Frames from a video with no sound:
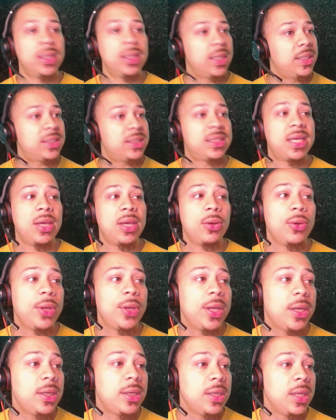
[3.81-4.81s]
Let's go
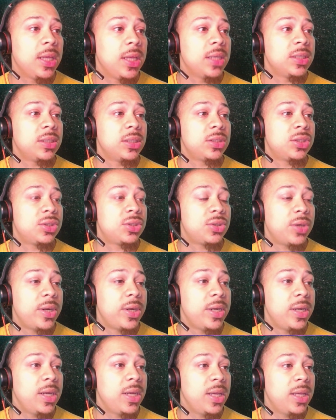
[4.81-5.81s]
ahead and get
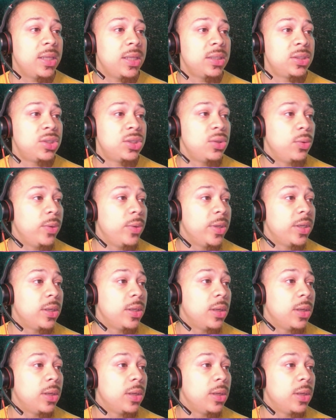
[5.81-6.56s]
straight into it.